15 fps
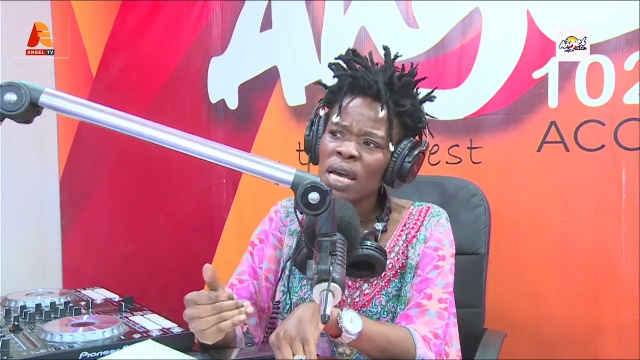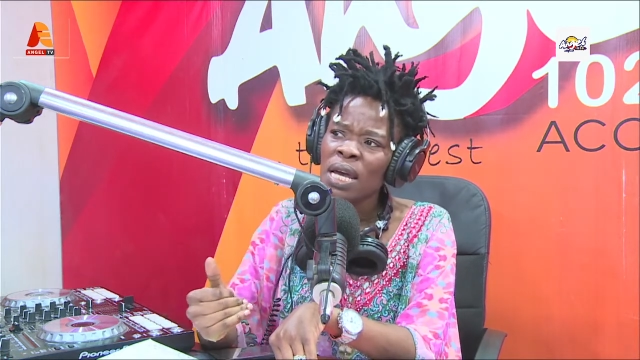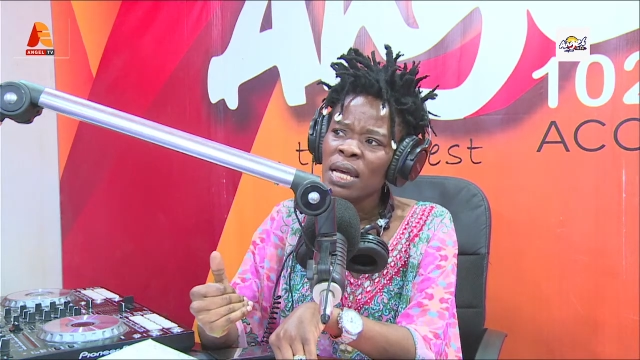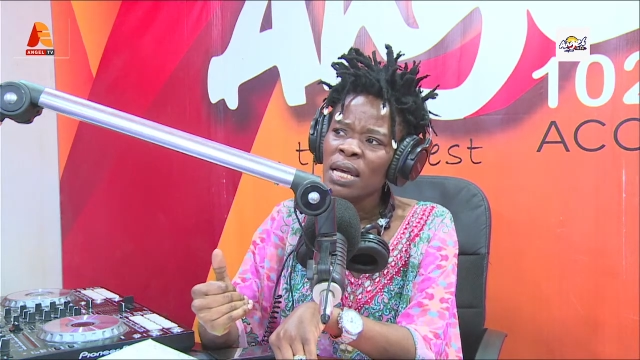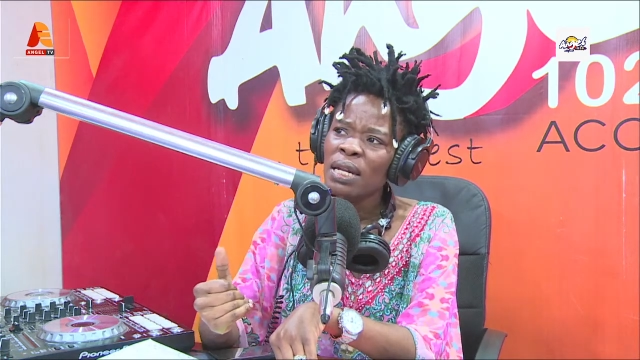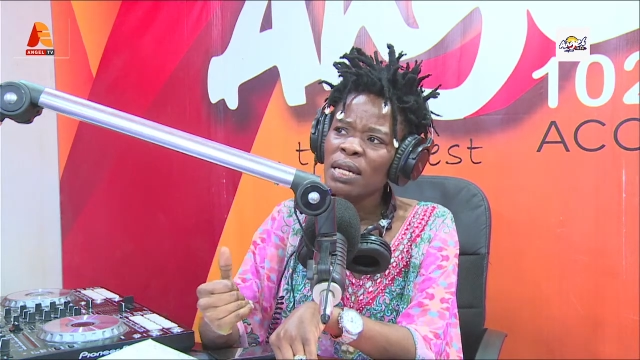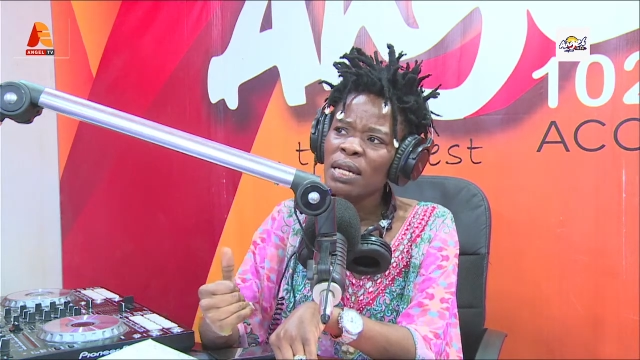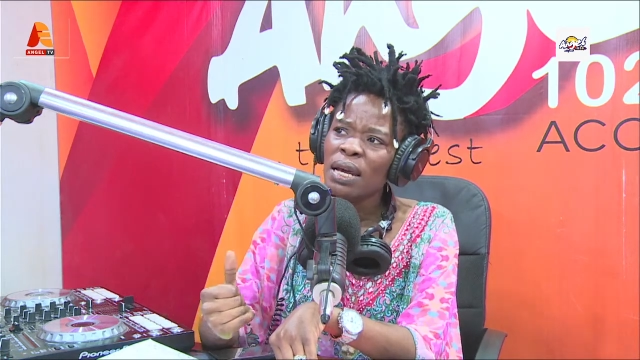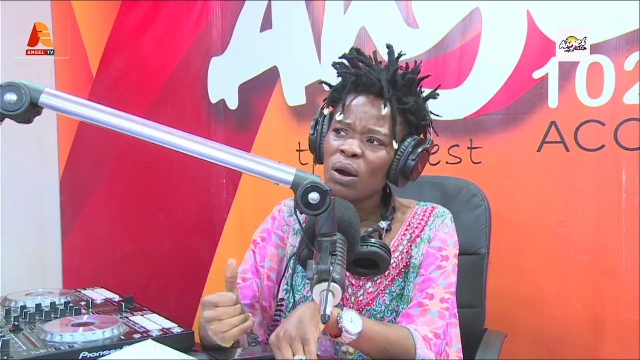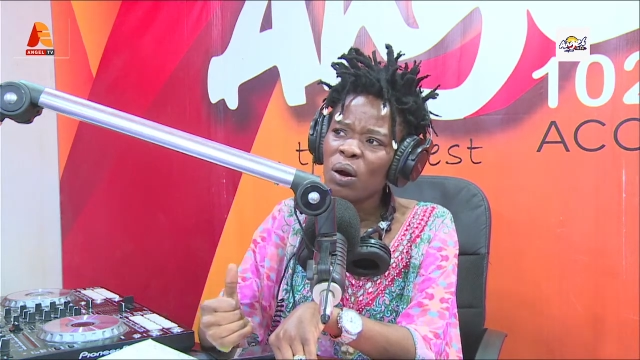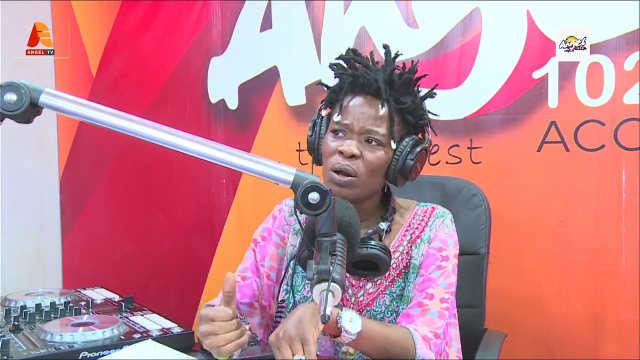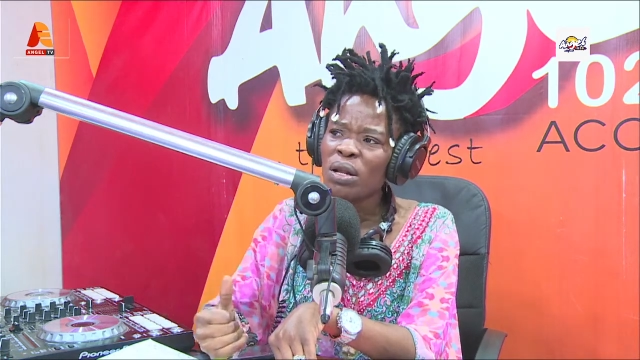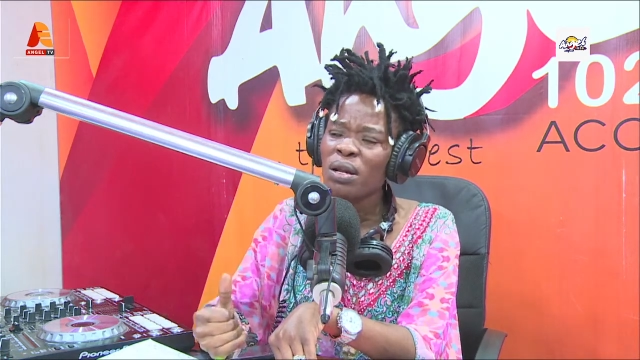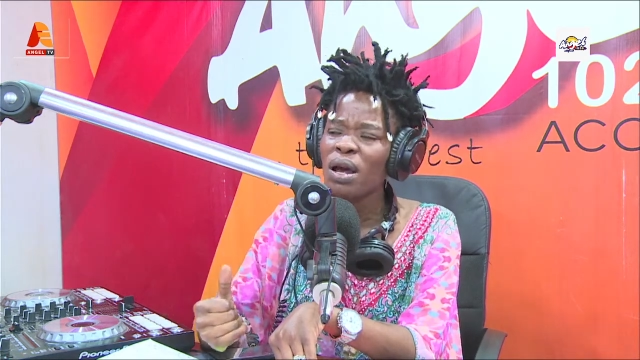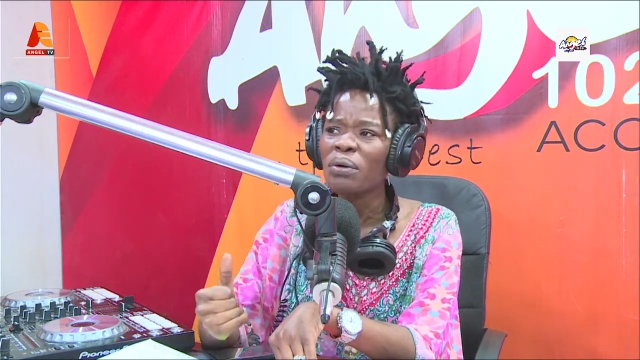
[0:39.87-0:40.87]
the
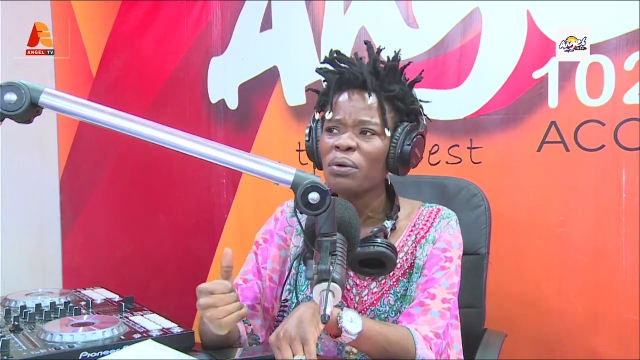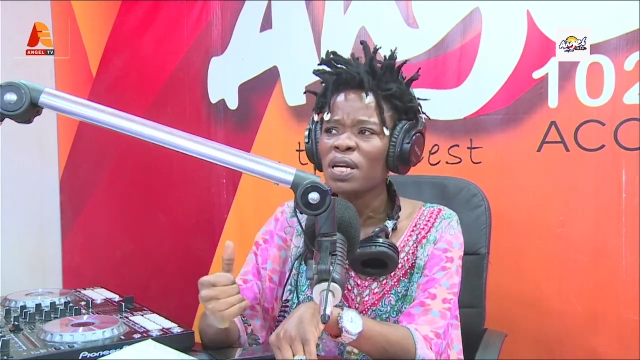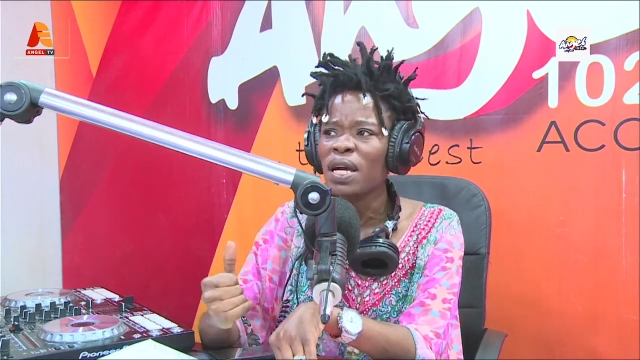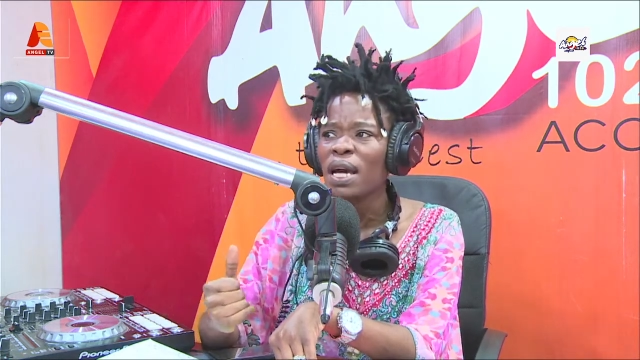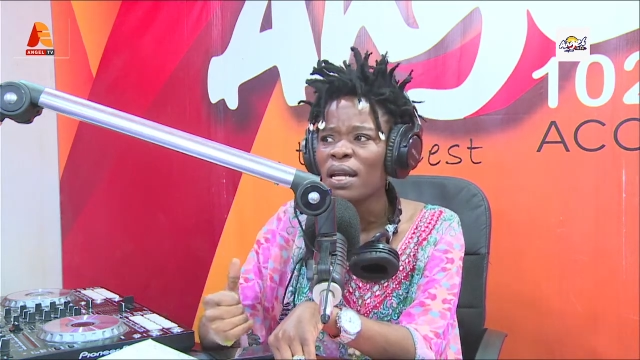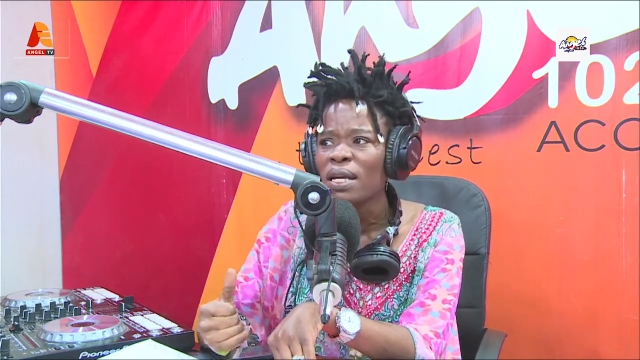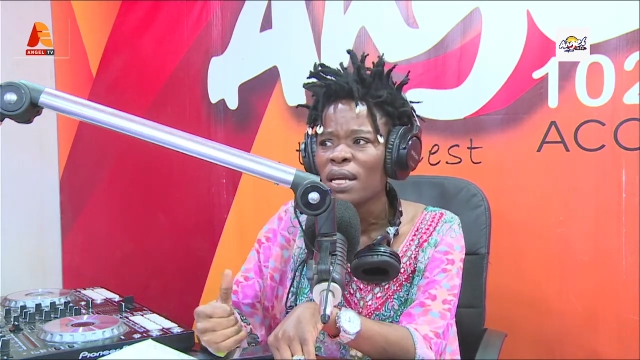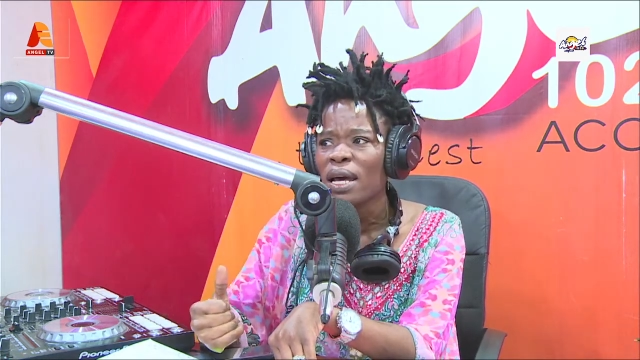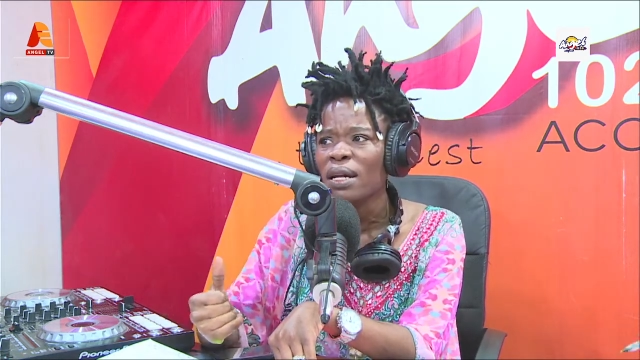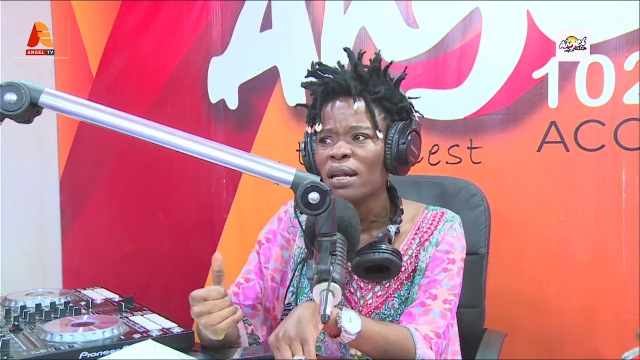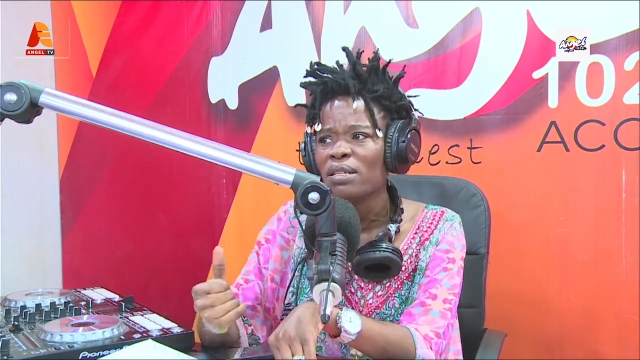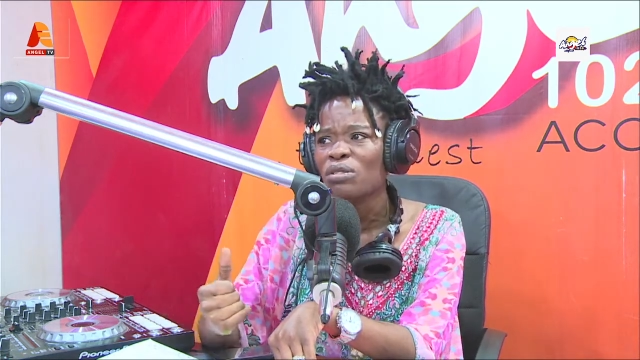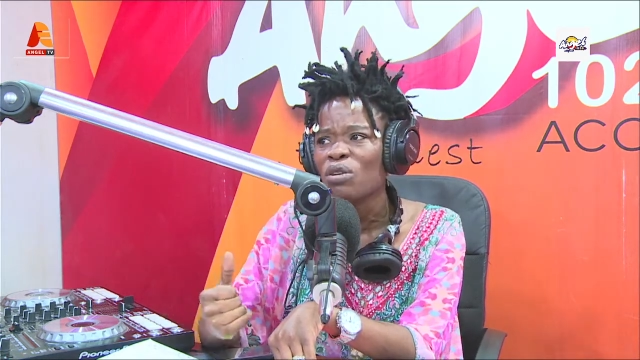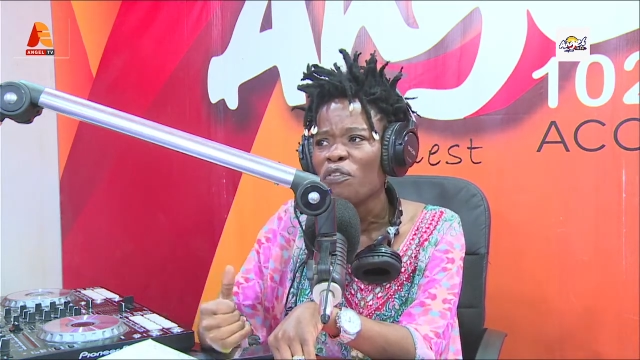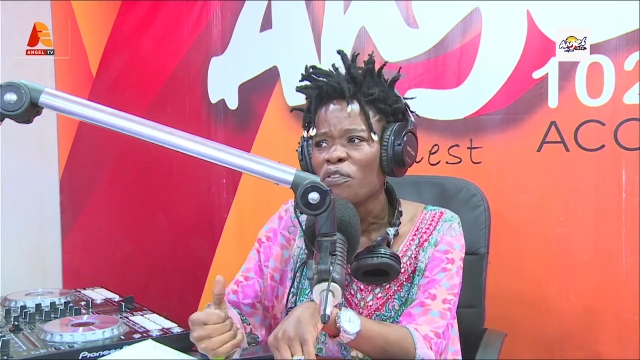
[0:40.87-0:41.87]
ordinary Ghanaian, the
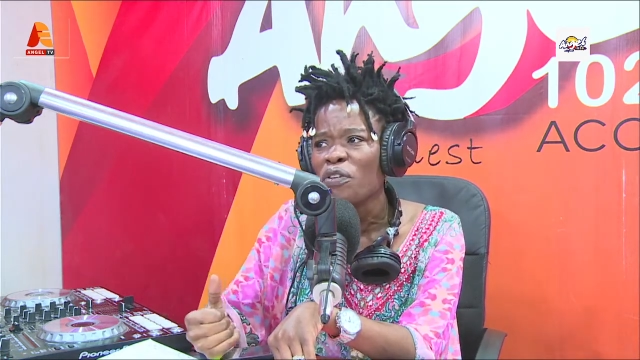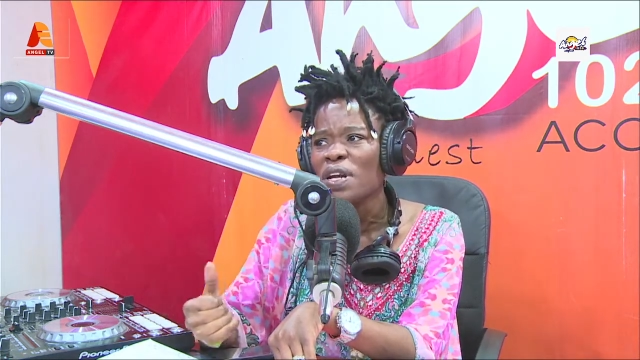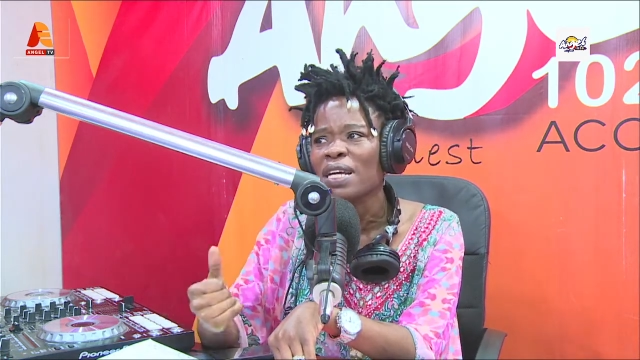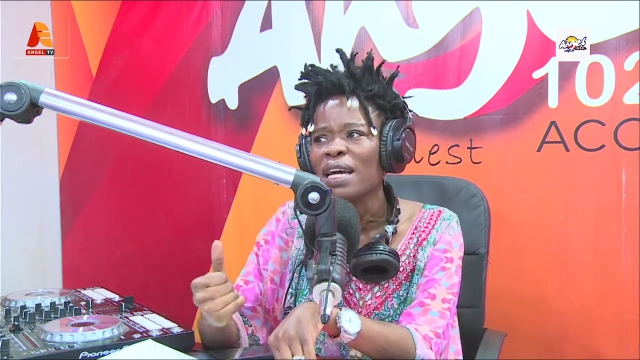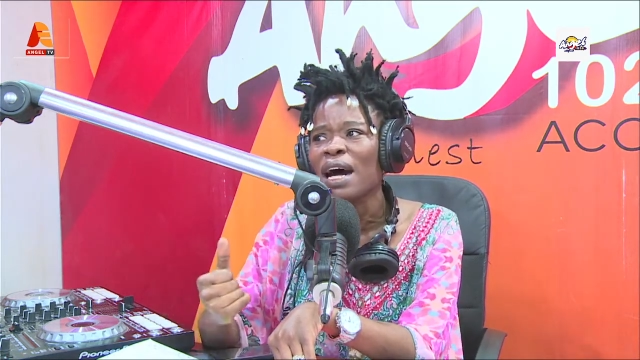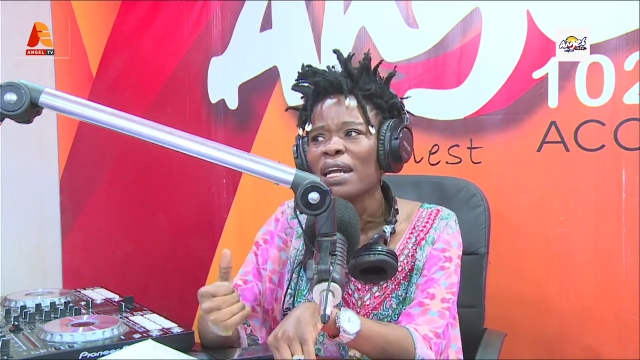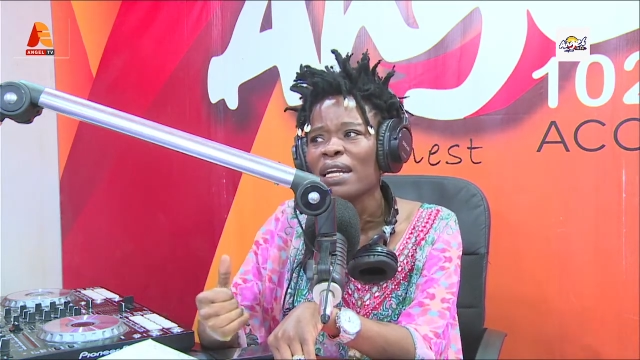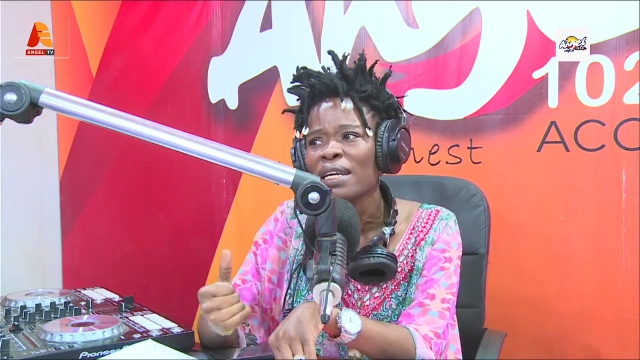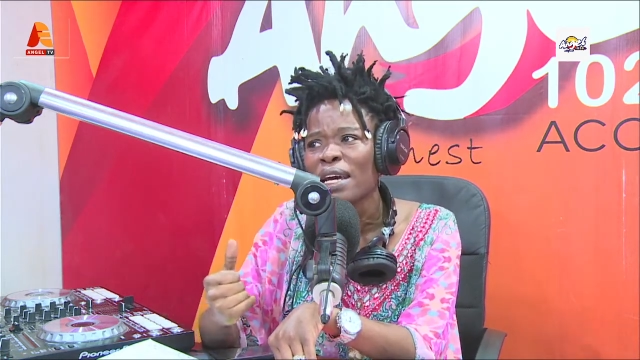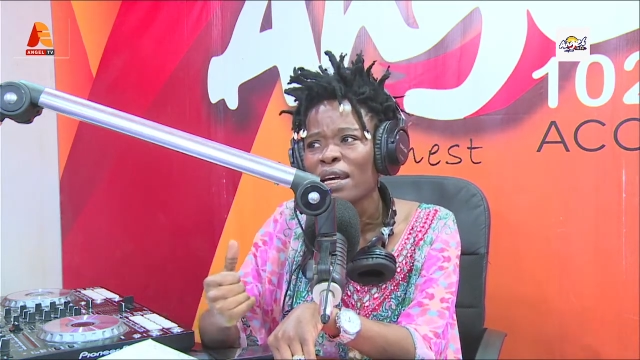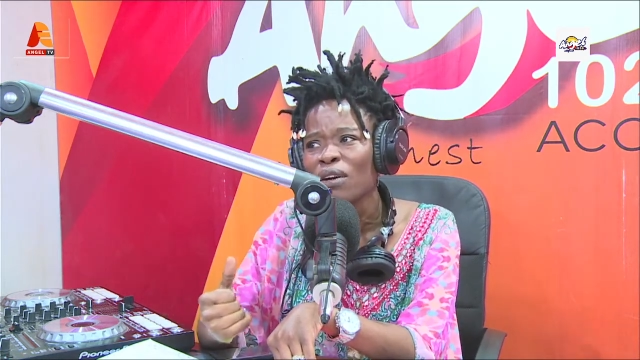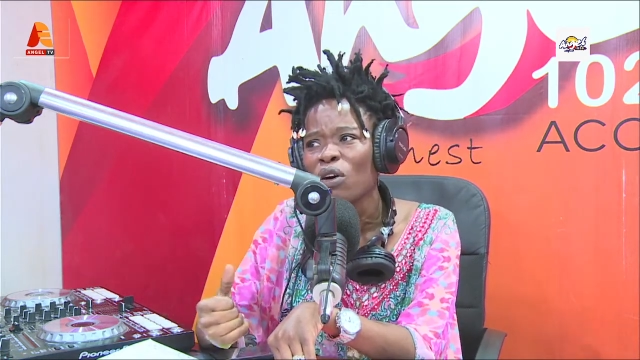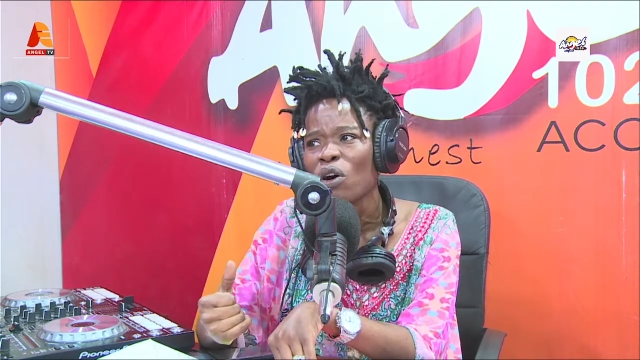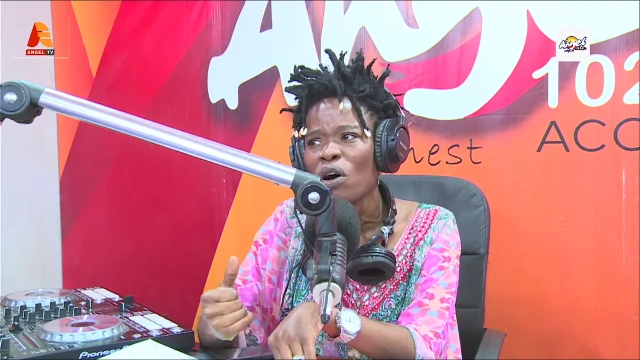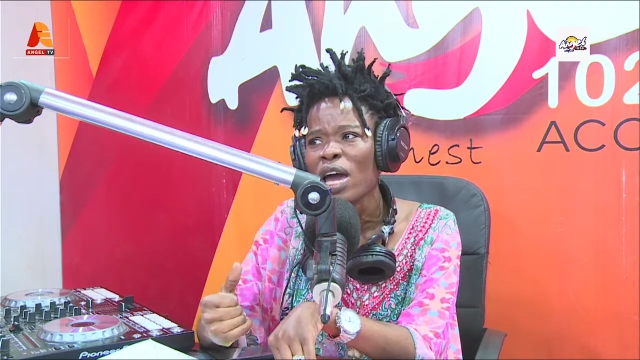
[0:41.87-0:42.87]
suffering Ghanaian, no,